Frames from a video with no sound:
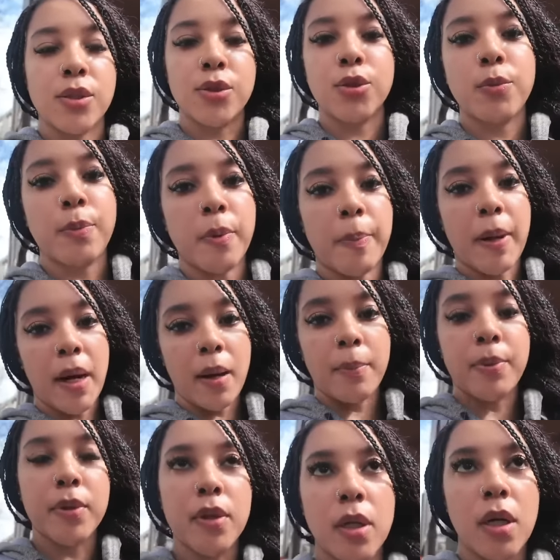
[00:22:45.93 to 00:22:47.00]
super
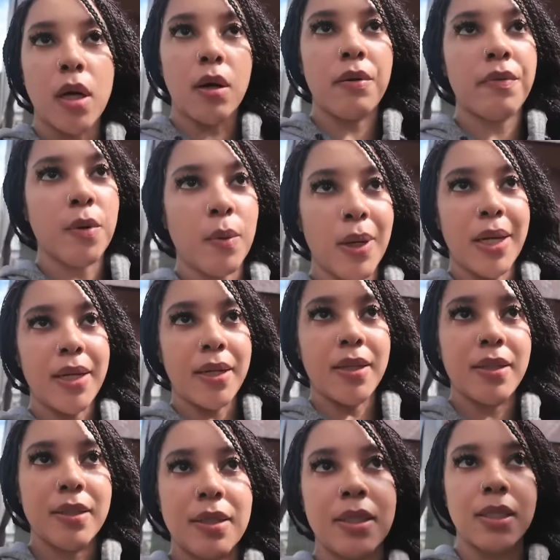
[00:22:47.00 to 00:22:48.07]
popular,
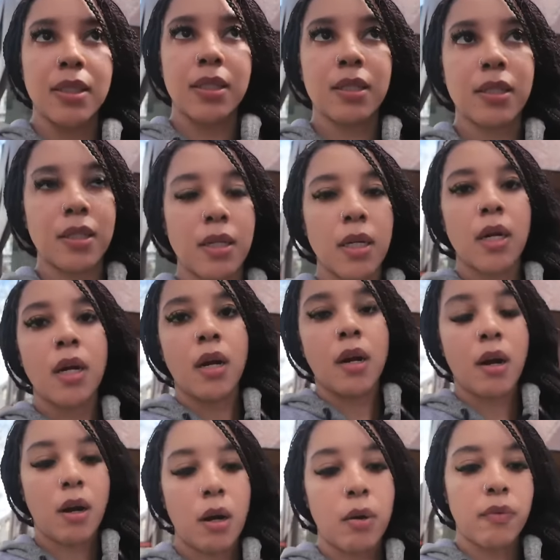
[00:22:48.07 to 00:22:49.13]
overrated.
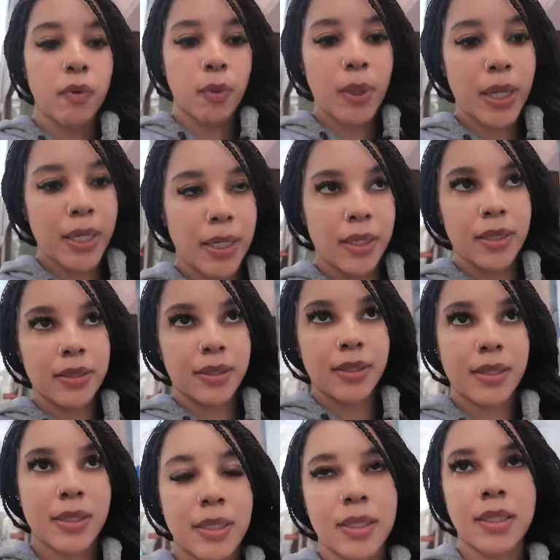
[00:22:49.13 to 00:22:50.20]

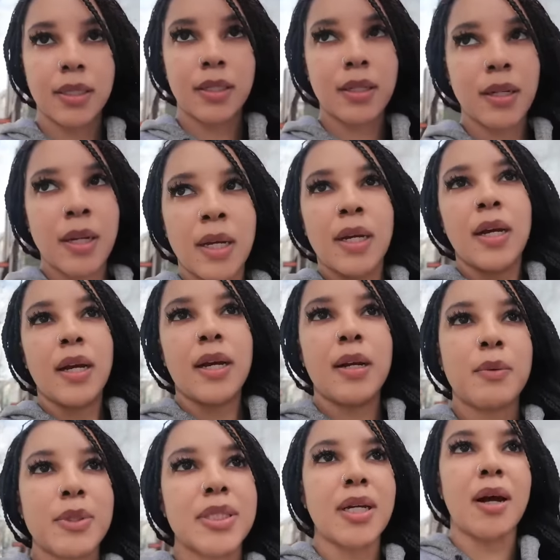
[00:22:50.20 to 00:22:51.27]

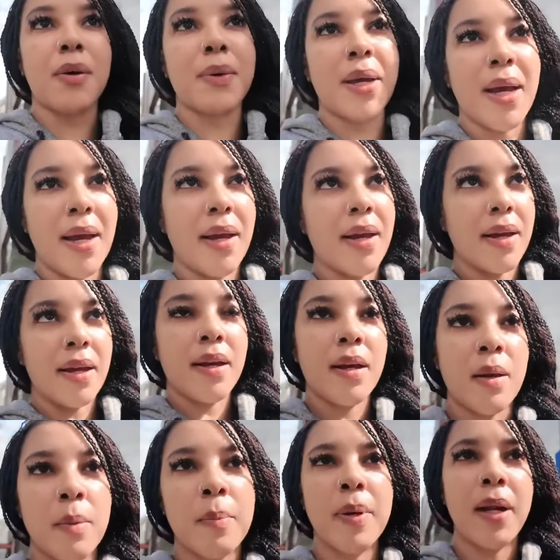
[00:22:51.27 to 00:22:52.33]
It was okay,
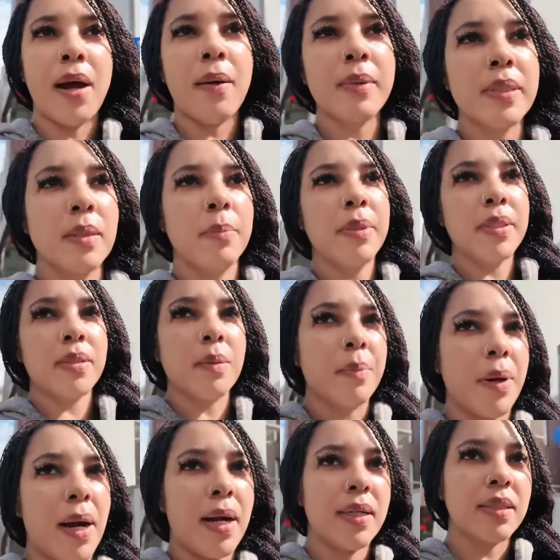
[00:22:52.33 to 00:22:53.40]
but I was a bit
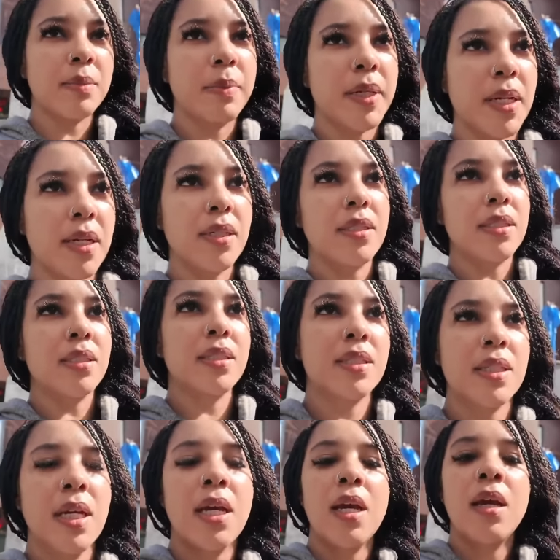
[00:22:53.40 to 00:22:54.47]
surprised
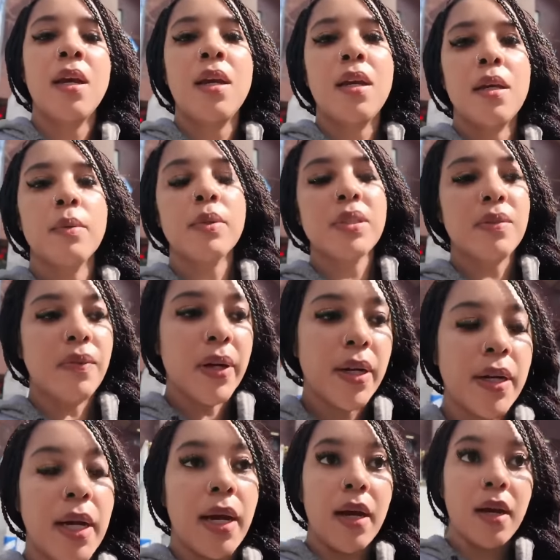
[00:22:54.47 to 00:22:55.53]
because it was
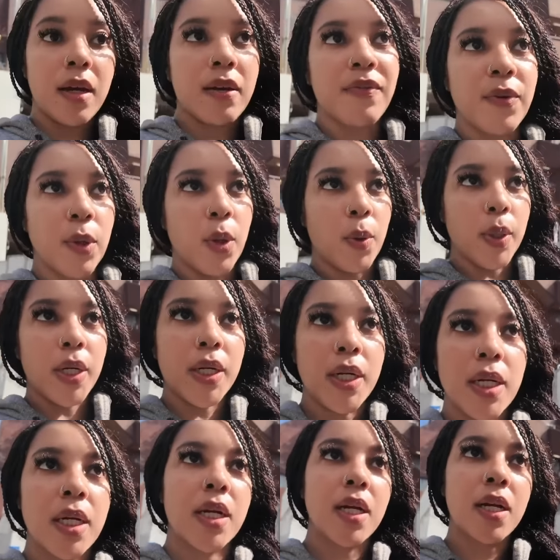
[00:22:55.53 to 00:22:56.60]
very egg forward.
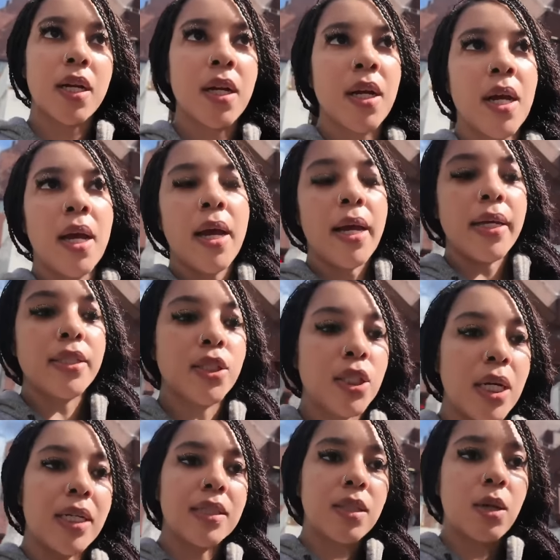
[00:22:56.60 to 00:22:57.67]
And
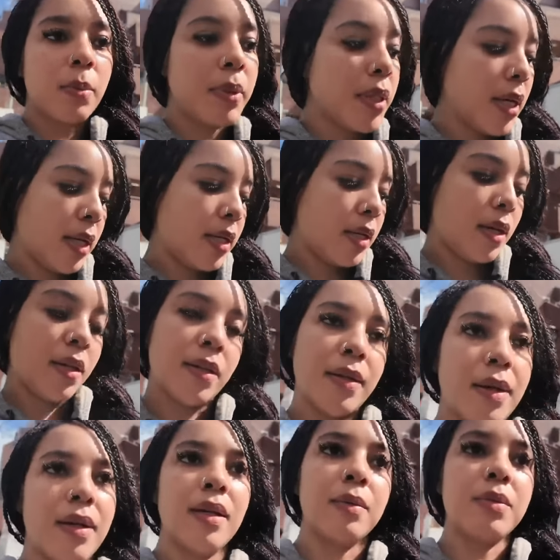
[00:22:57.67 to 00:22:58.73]
John told me that he ate
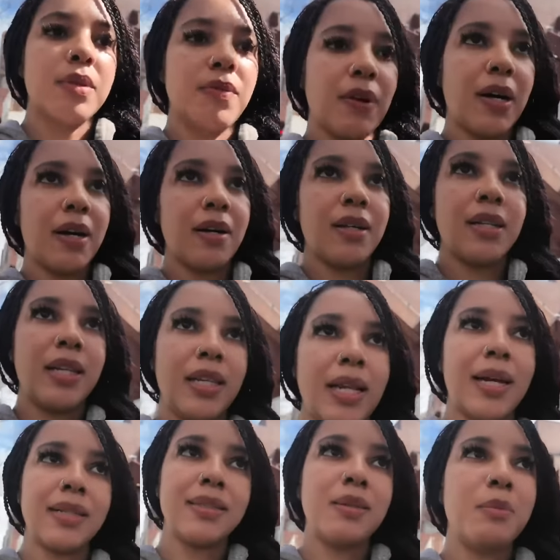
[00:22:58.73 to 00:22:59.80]
there and it was fire and he
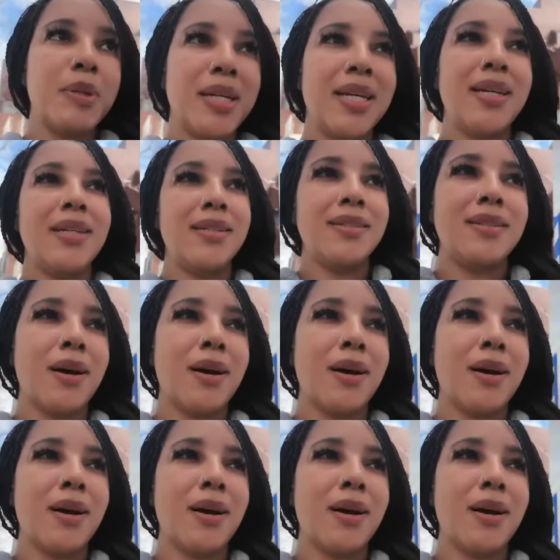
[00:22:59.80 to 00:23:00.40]
liked it, but he